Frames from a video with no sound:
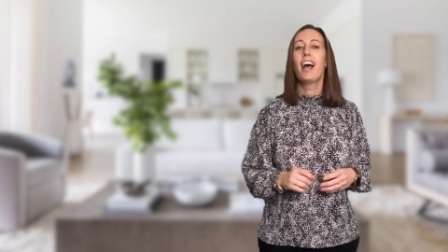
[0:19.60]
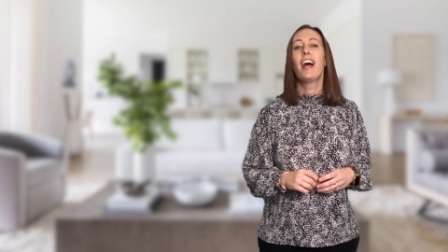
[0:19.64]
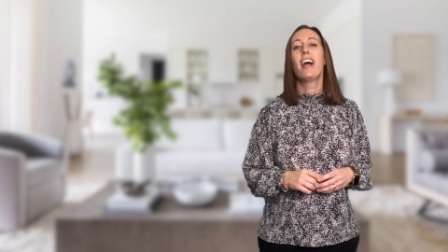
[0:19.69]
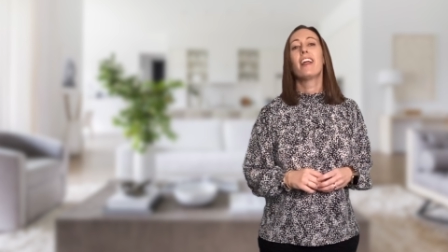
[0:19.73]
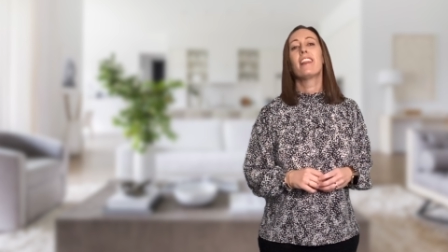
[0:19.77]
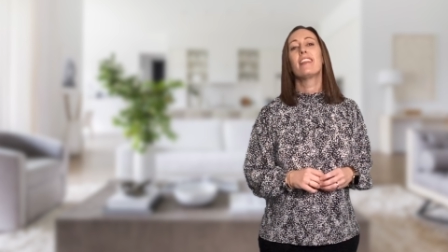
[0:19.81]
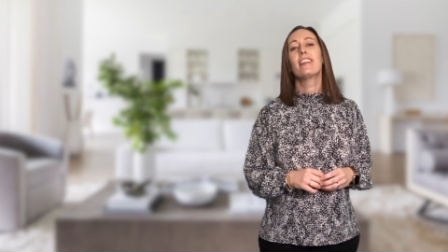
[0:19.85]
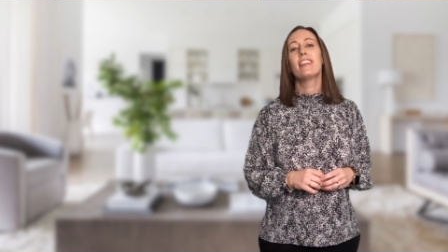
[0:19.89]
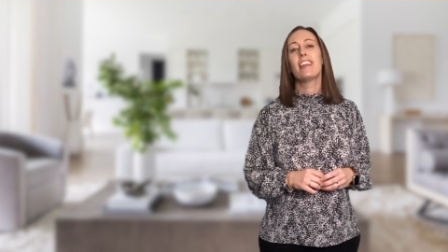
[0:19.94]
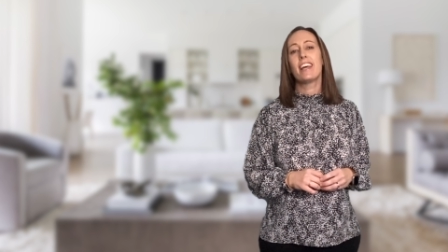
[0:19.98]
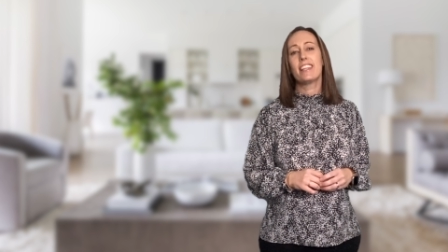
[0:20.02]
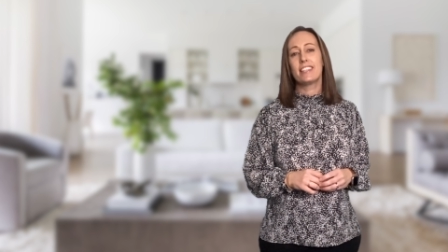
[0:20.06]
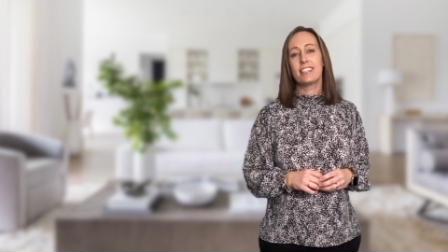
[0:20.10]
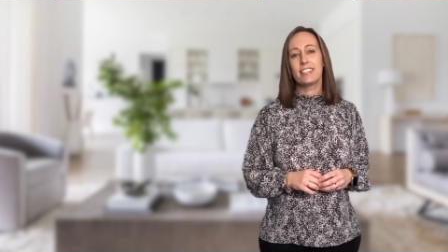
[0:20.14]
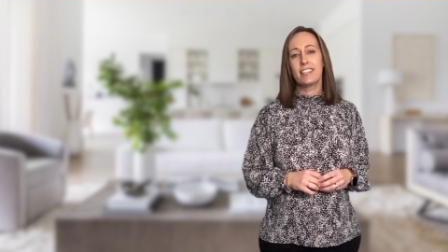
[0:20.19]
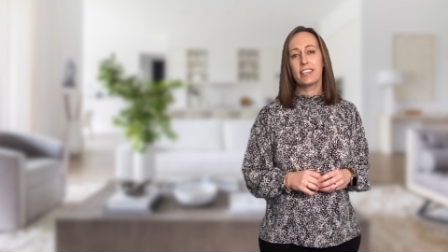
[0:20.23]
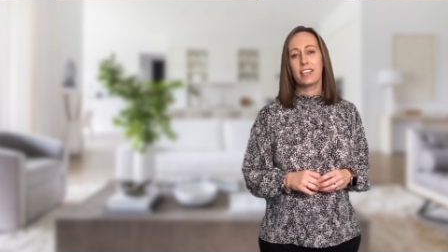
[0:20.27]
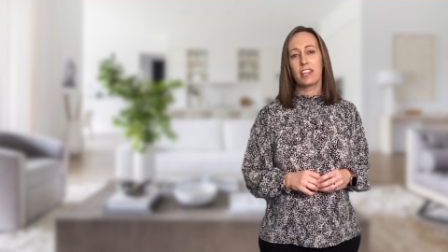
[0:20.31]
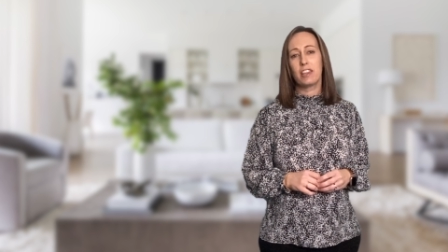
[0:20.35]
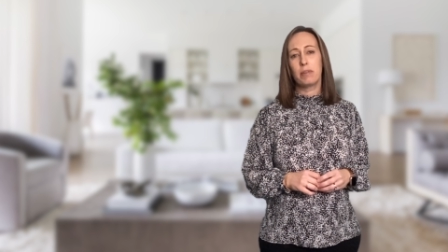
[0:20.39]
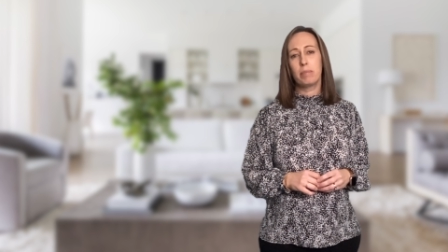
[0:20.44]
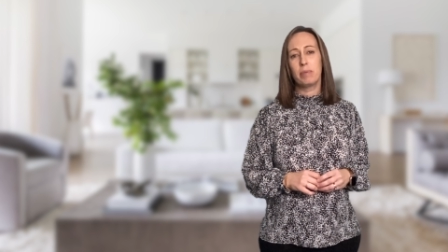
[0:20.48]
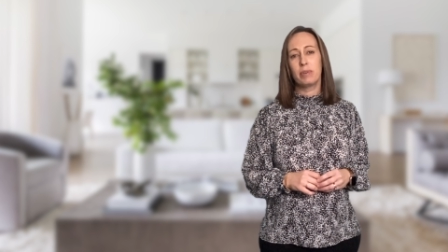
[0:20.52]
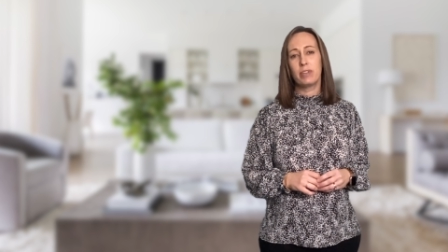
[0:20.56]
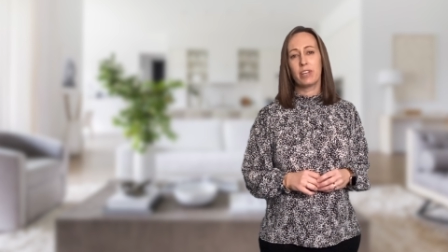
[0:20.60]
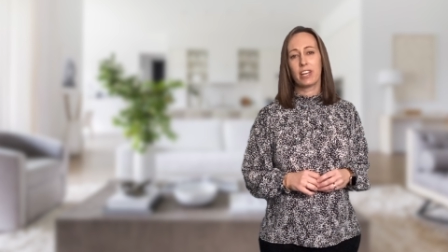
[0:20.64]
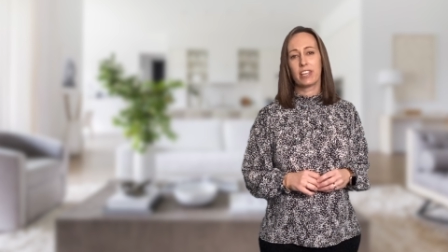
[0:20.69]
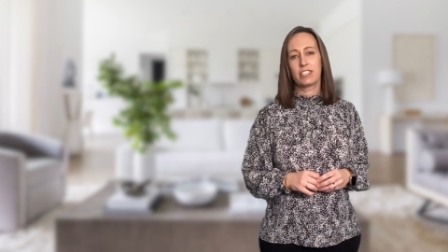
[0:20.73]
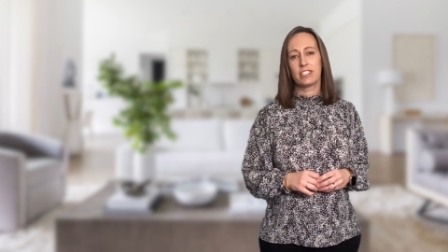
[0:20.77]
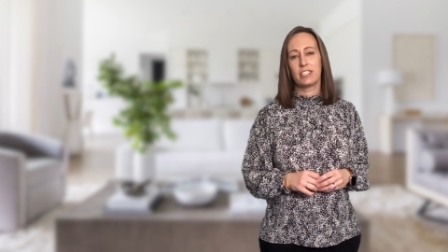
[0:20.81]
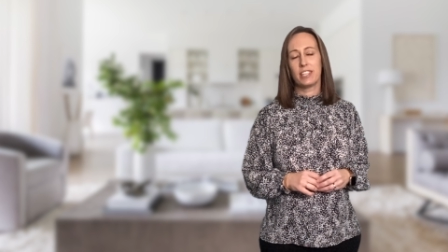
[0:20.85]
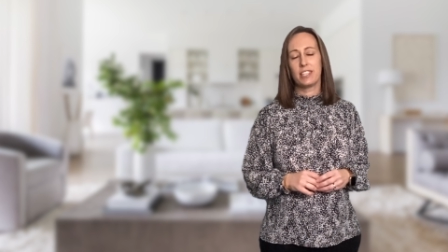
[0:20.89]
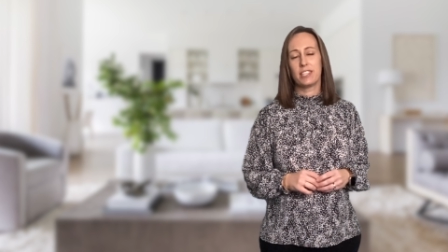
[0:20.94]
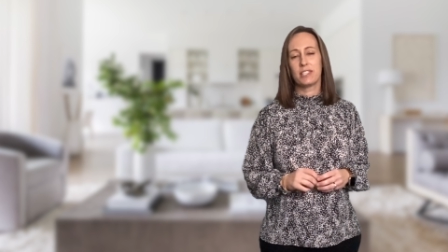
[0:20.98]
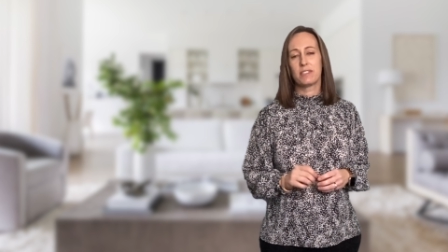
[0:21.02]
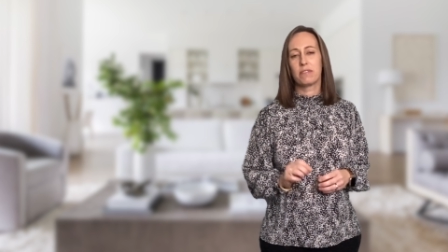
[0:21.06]
let's look at the
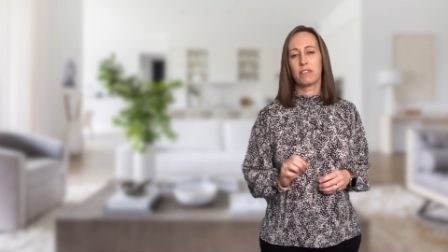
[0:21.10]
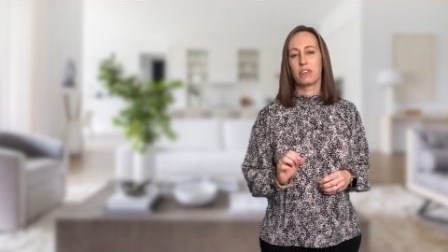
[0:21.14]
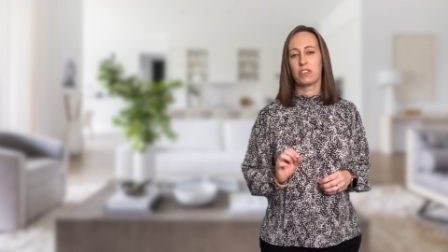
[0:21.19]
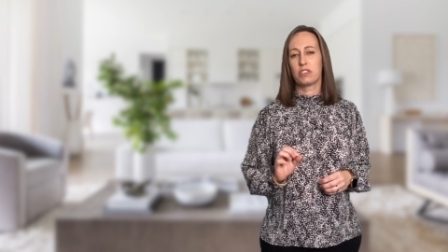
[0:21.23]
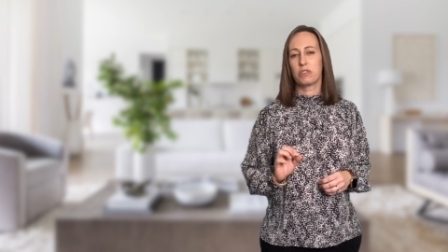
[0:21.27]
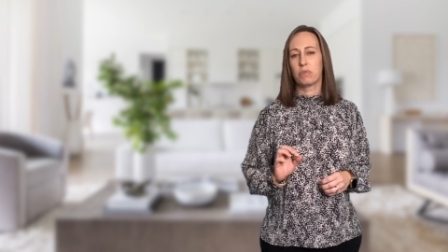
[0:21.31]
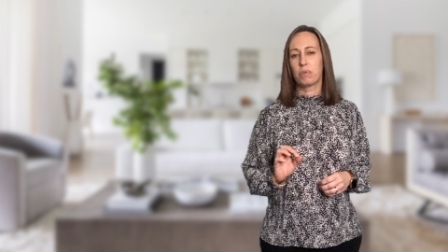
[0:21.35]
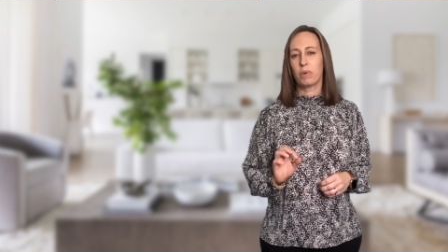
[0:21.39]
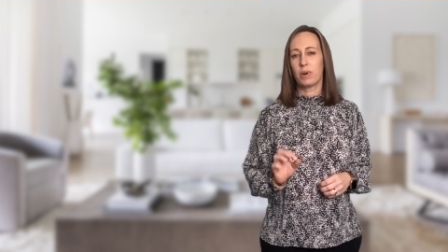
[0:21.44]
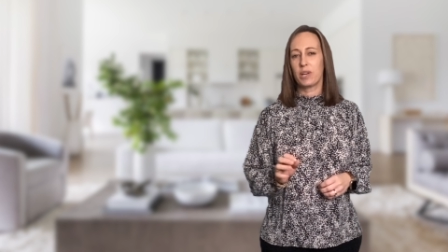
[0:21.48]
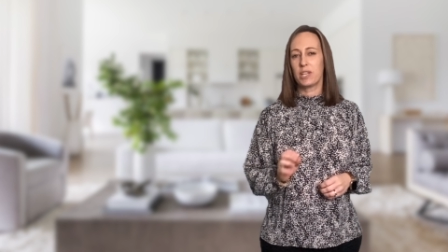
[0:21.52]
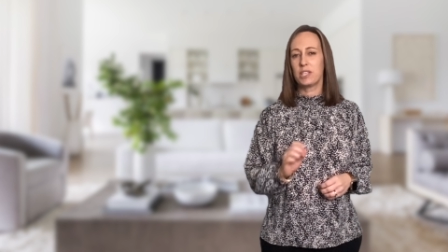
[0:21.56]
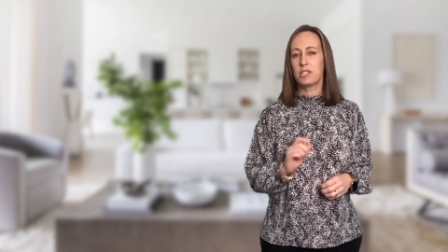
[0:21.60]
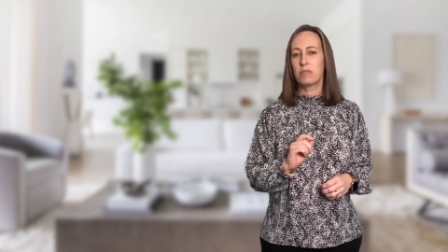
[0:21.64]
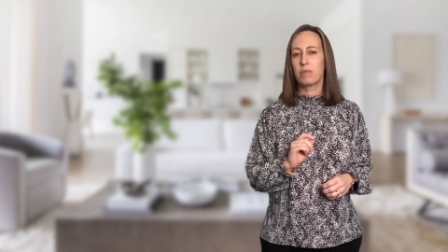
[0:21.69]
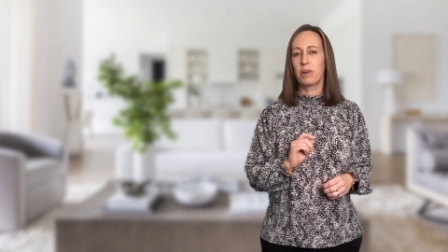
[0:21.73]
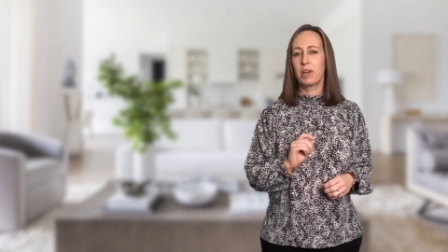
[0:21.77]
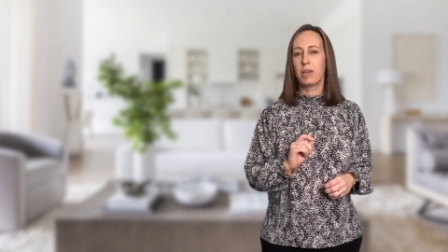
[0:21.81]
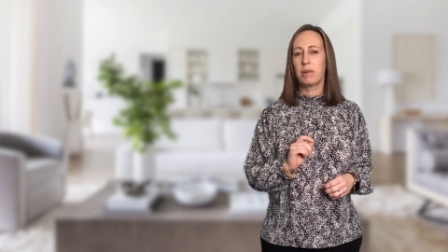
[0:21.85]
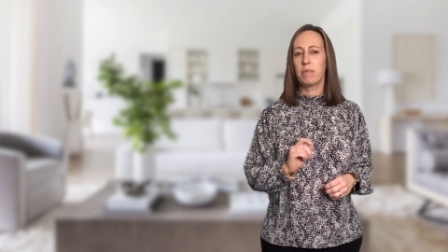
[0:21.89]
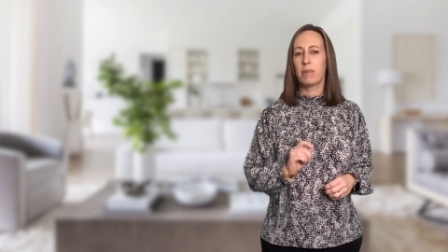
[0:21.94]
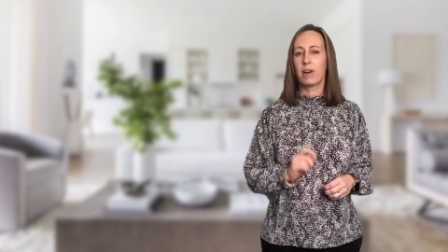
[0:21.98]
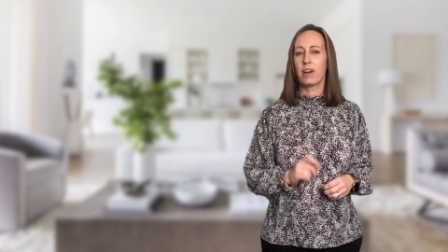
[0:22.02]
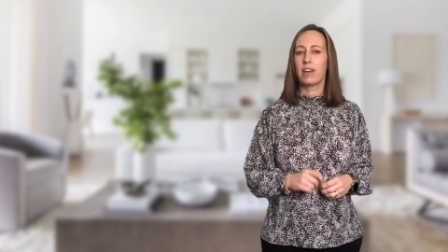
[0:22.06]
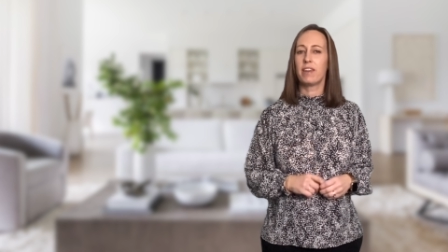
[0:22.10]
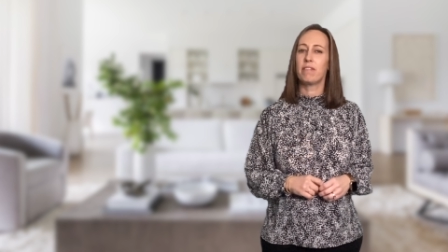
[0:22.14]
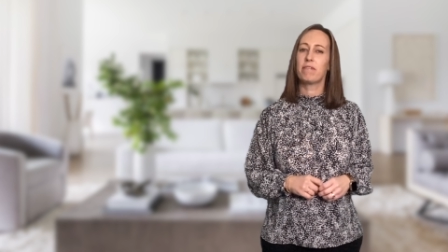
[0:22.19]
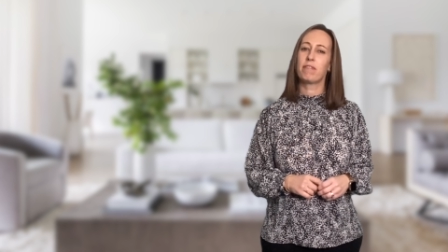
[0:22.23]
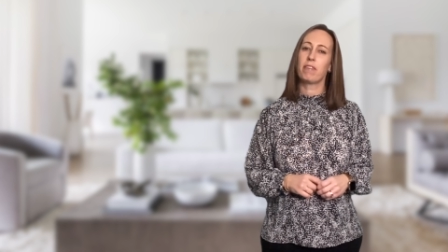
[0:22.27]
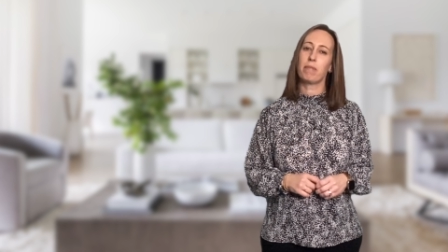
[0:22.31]
predictions for 2021